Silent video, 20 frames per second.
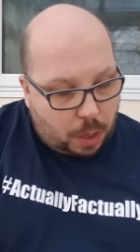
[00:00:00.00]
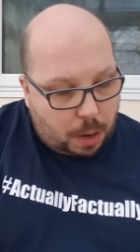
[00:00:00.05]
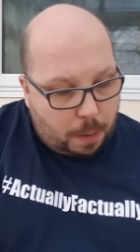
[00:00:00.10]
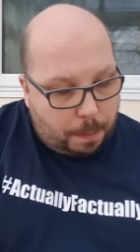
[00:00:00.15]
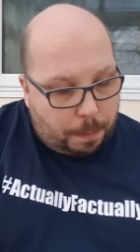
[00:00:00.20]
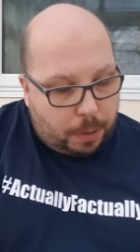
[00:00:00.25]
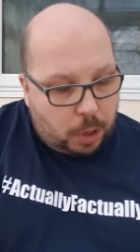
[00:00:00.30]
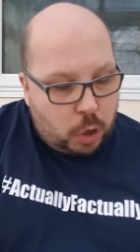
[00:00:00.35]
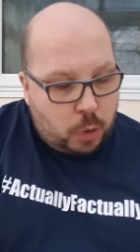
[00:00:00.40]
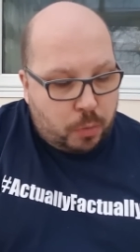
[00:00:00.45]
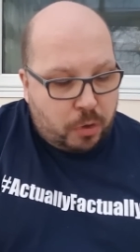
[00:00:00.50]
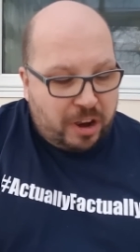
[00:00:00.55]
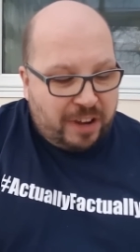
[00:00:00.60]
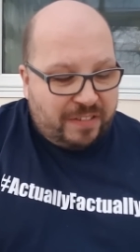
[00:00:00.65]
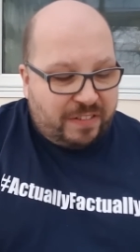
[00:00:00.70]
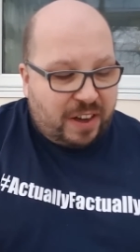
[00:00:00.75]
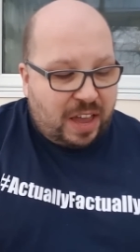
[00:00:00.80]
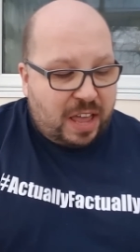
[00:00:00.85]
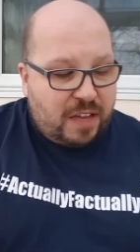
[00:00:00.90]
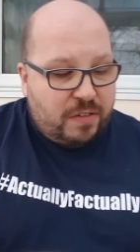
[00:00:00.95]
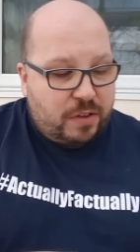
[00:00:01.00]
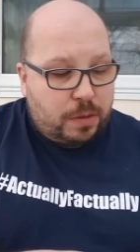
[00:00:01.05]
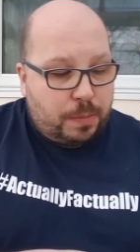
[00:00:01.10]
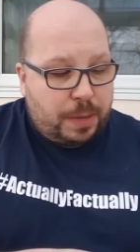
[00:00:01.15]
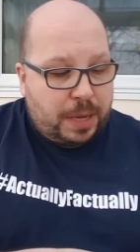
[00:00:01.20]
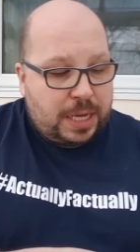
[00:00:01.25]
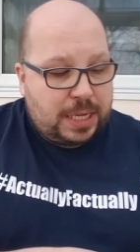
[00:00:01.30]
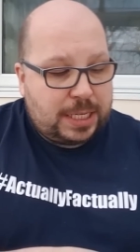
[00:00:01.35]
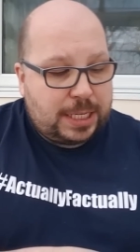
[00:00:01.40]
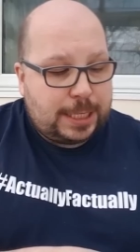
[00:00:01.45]
Blueberry flavoured
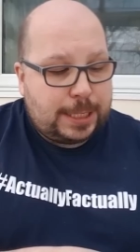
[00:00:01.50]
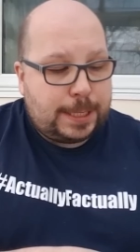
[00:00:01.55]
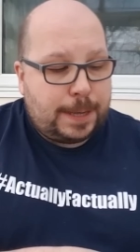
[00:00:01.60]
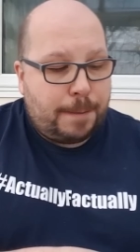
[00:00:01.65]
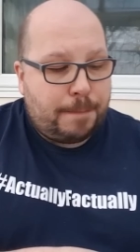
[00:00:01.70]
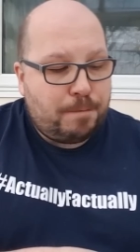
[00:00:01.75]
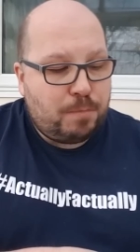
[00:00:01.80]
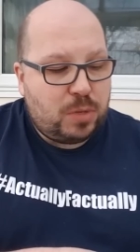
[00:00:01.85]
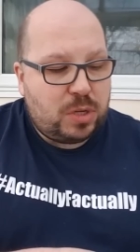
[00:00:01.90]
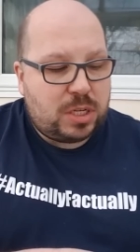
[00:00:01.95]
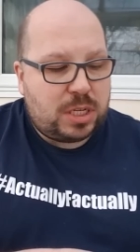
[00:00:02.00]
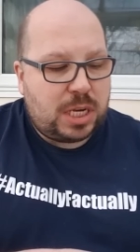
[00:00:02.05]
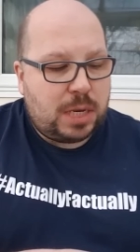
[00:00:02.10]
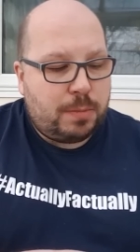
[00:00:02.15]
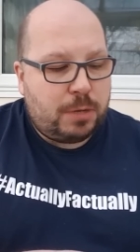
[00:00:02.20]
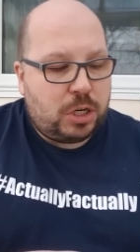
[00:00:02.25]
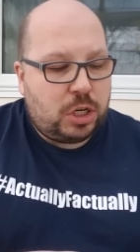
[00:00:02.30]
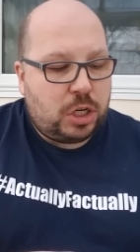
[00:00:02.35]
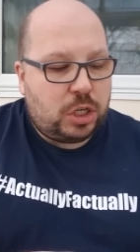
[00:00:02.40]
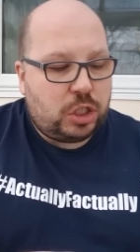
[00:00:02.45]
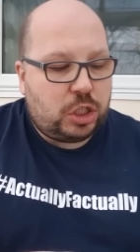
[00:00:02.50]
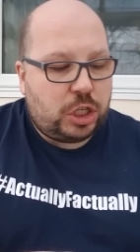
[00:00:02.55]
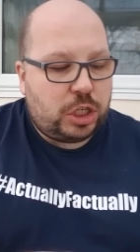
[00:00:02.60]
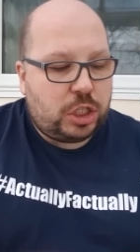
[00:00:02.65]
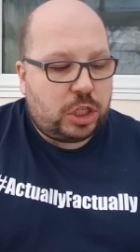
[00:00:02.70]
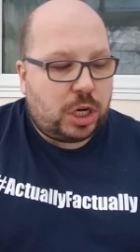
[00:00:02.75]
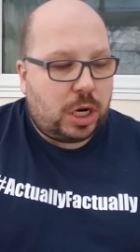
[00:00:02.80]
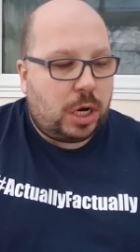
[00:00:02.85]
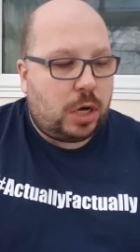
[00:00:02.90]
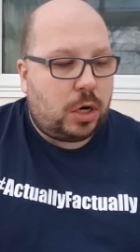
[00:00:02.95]
pieces, cinnamon,
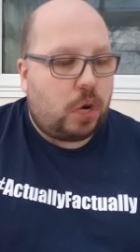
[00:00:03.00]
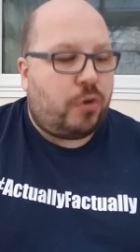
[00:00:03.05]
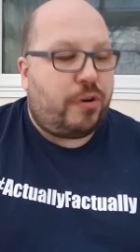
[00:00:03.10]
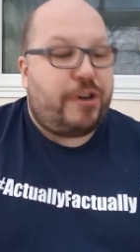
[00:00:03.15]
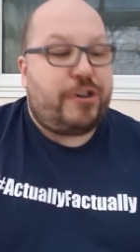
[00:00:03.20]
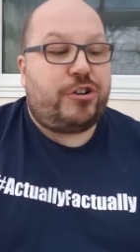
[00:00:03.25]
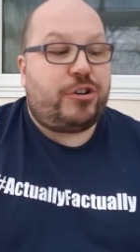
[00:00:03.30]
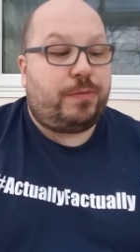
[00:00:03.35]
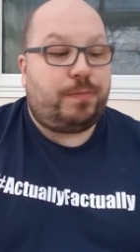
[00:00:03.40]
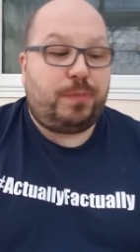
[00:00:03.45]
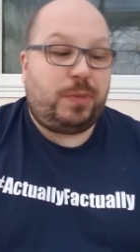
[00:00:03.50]
ginger and orange.